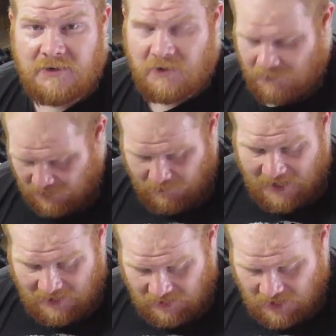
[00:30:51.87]
so I'm going to
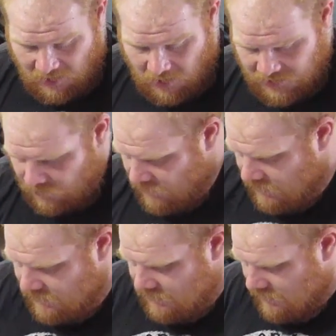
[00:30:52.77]
make it a little larger with
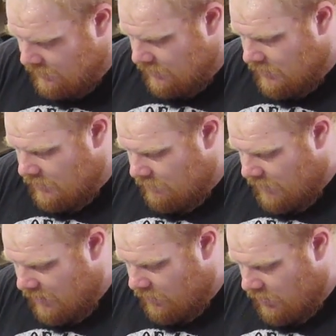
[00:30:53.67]
this
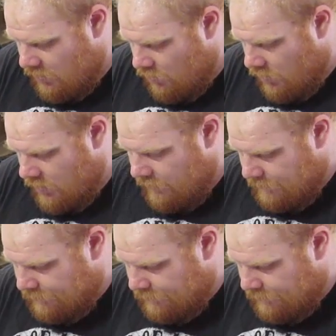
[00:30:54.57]
paracord.